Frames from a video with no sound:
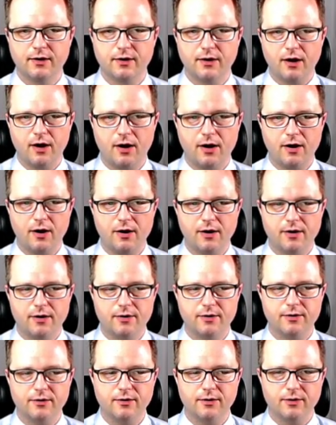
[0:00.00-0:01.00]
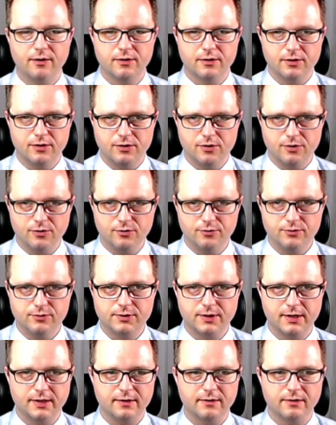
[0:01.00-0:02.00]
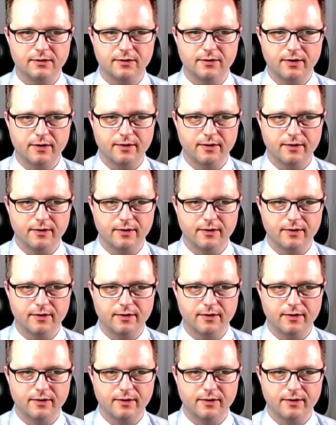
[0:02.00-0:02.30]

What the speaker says: are used in